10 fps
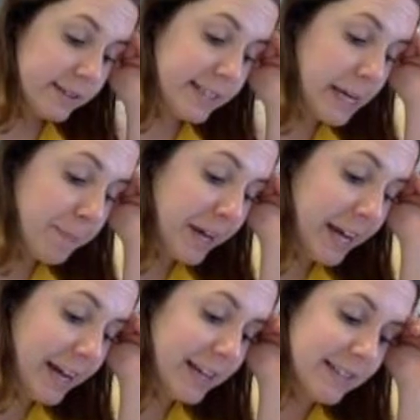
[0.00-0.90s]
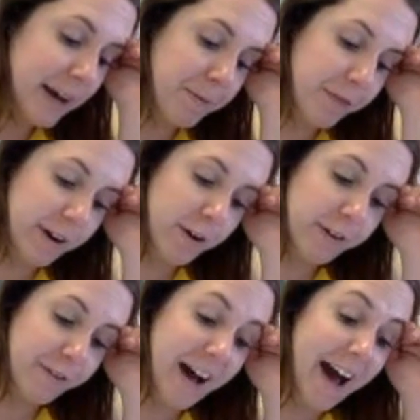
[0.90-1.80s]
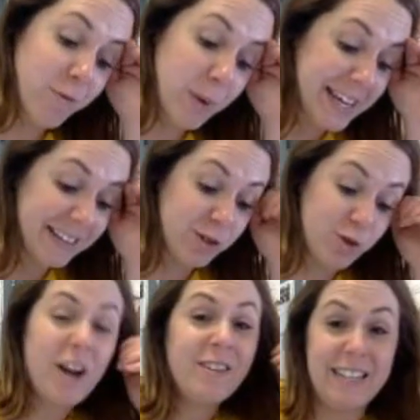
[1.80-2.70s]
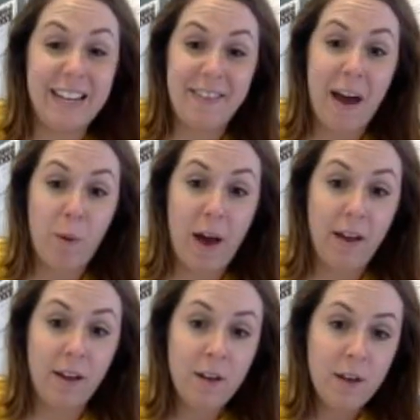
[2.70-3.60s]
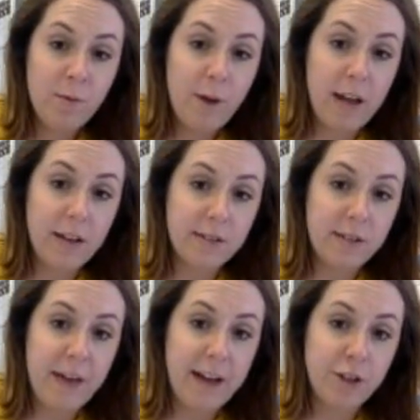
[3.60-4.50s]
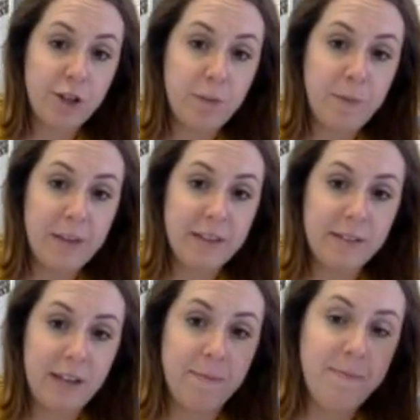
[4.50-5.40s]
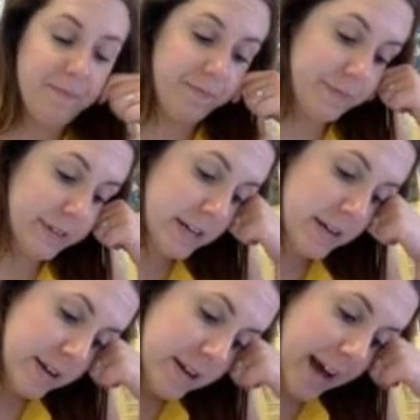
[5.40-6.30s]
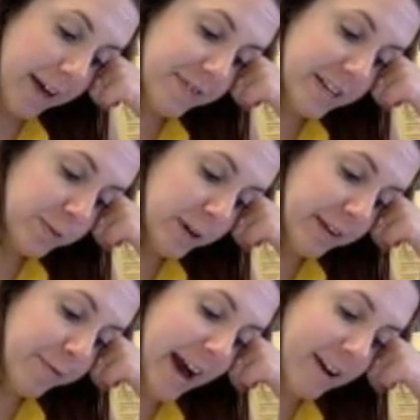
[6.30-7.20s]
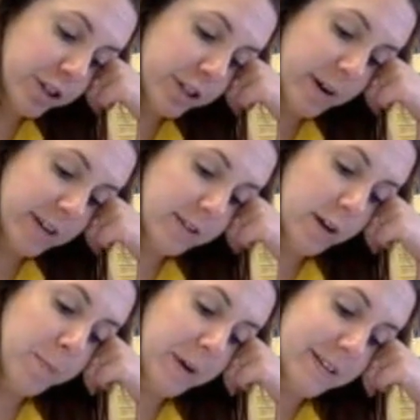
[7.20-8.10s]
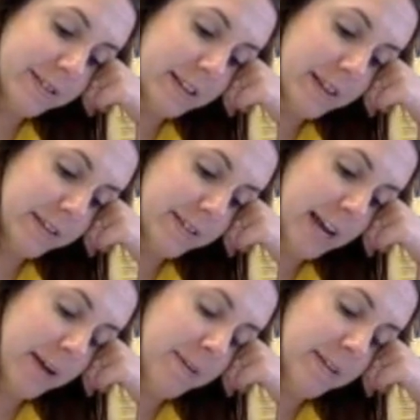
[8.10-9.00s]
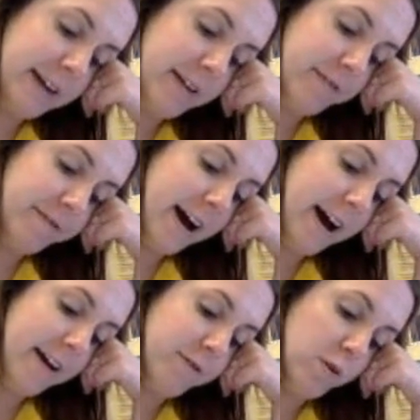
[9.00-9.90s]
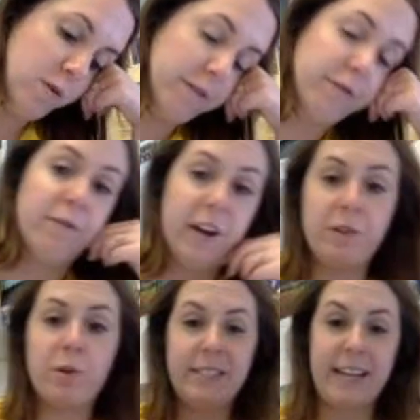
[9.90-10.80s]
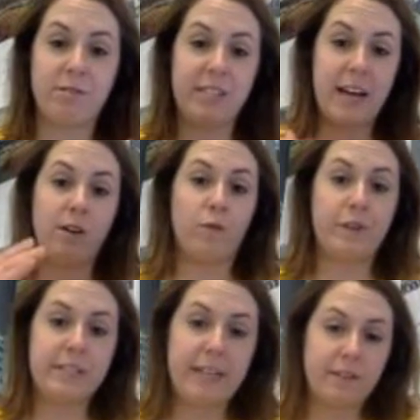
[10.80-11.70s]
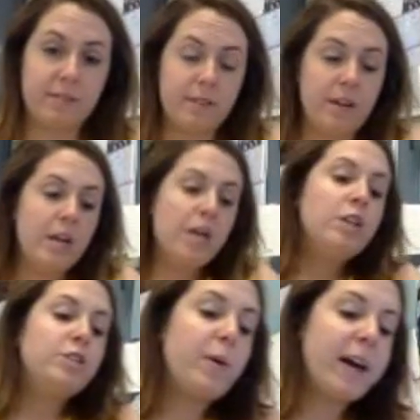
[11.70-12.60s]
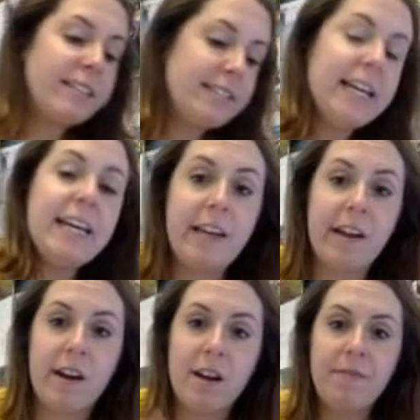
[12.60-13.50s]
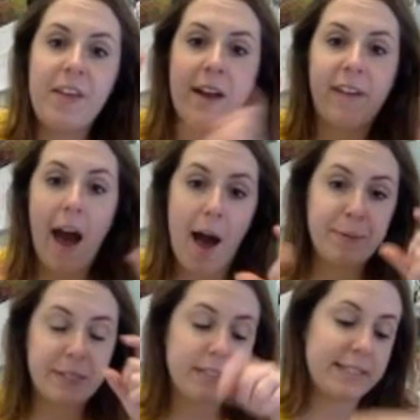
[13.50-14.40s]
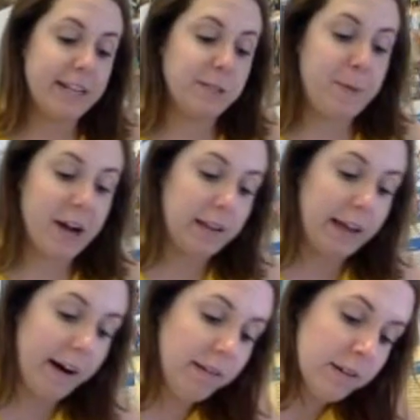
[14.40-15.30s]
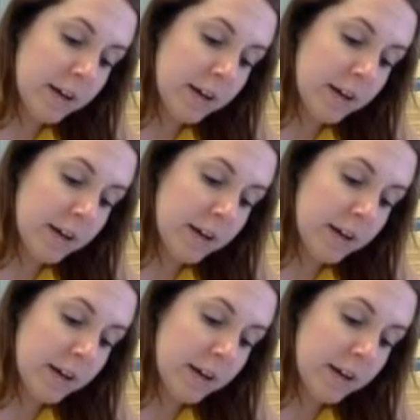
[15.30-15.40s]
TP is up 3 over 5. We constructed it that way, right? So that should be the same. And this one, if we actually do our slope, is the same, down 5 over 3, or down 10 over 6. So I see here that I've got opposite sides parallel.